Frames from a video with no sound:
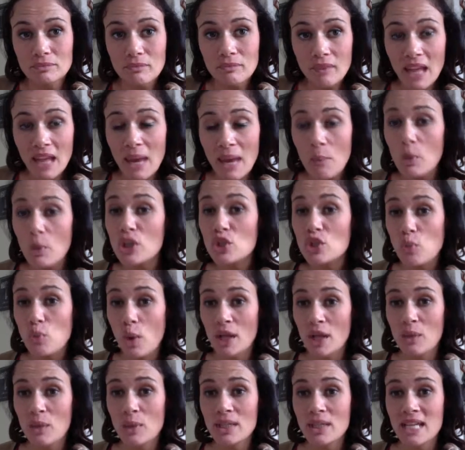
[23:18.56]
And when
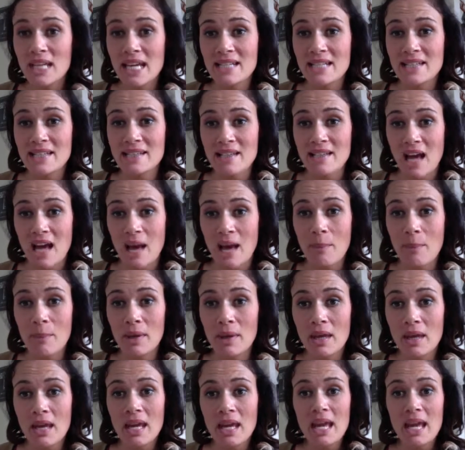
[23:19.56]
21 days is up,
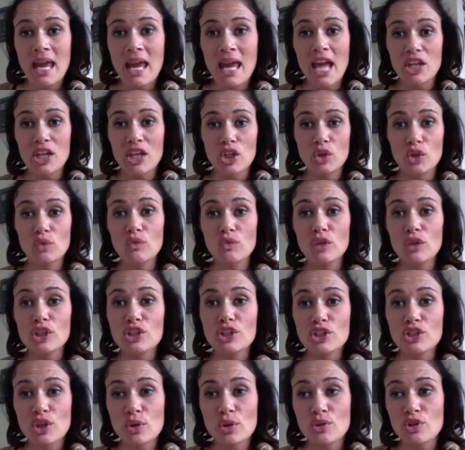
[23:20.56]
and you've
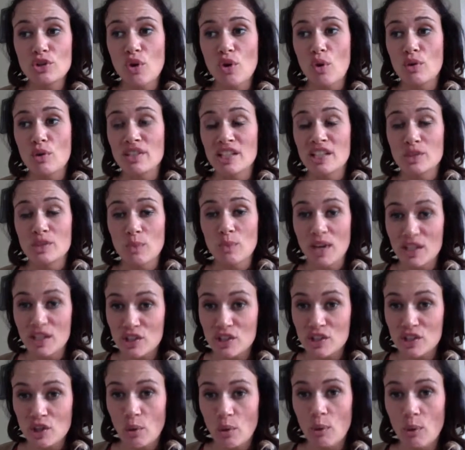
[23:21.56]
reached those goals, that's why
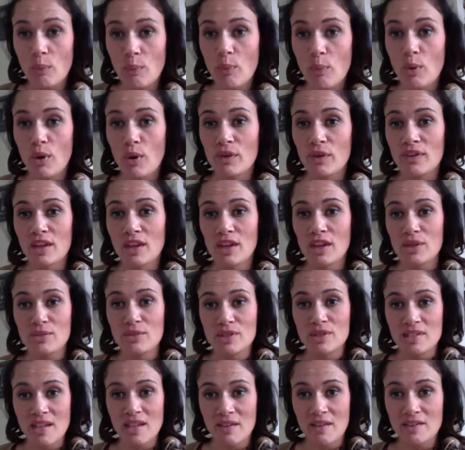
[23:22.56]
it's so important that you
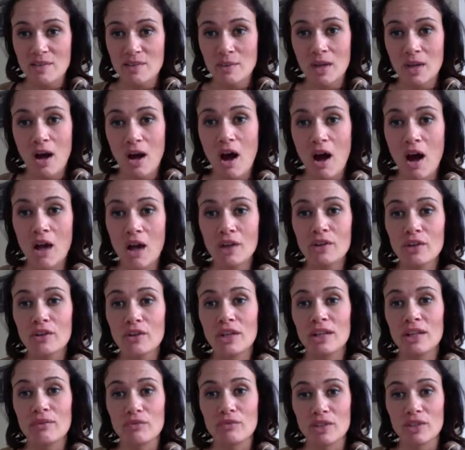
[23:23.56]
just have some
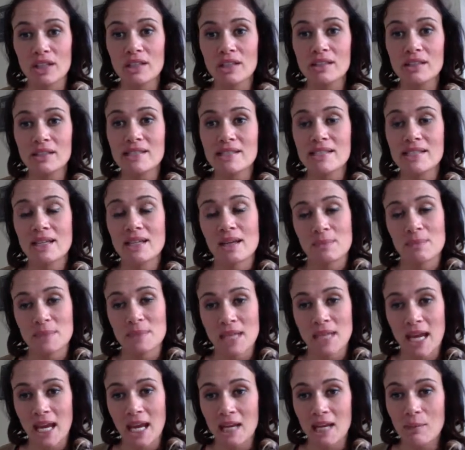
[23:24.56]
concrete, realistic,
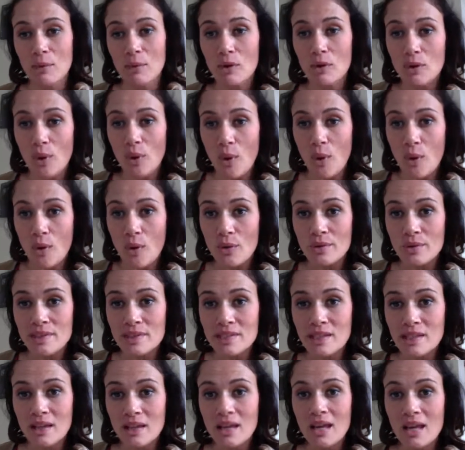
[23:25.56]
obtainable
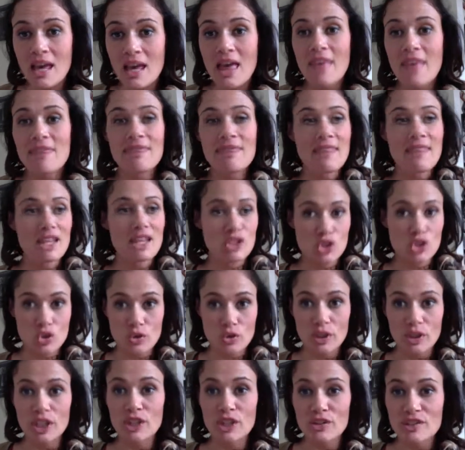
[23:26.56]
goals. Then
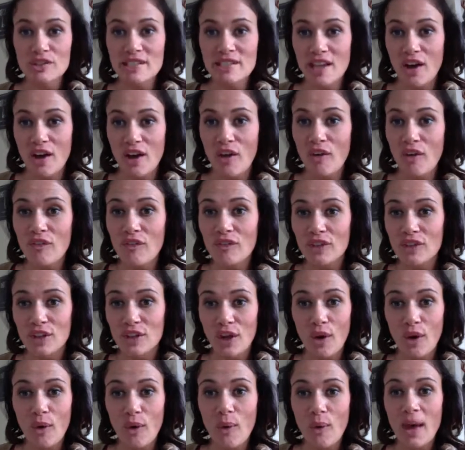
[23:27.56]
treat yourself,
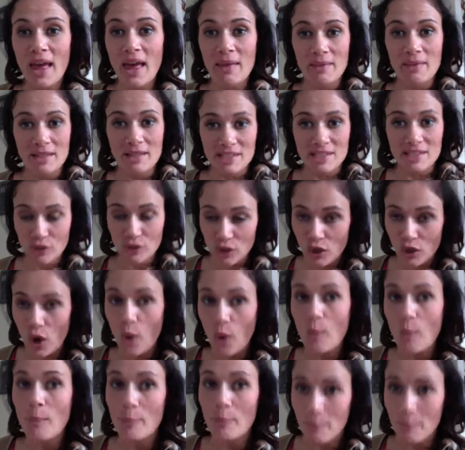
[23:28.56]
until you
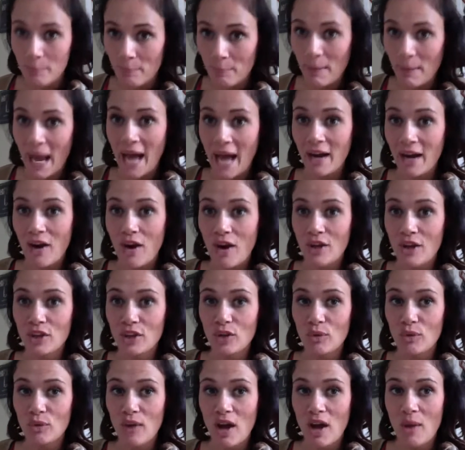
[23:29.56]
go back on
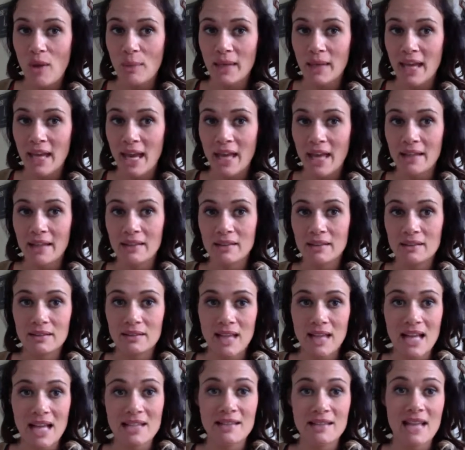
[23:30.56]
your realm again.
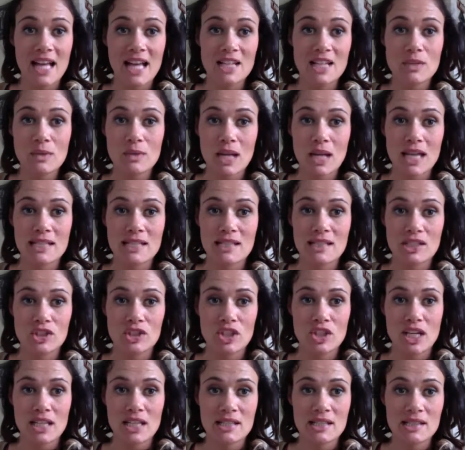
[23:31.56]
That's what I
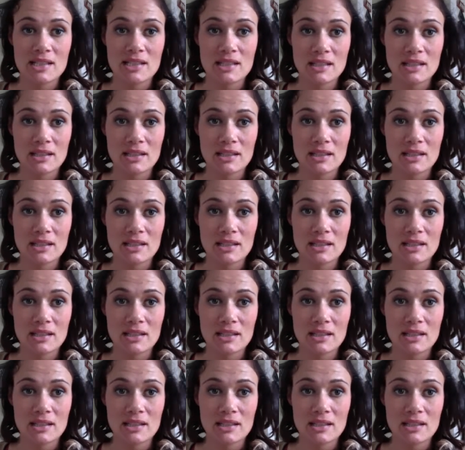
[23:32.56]
suggest.